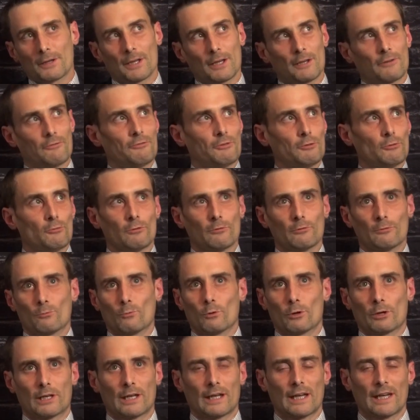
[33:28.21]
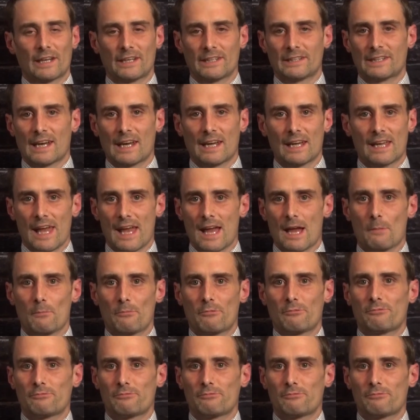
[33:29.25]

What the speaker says: if you were working at a day camp,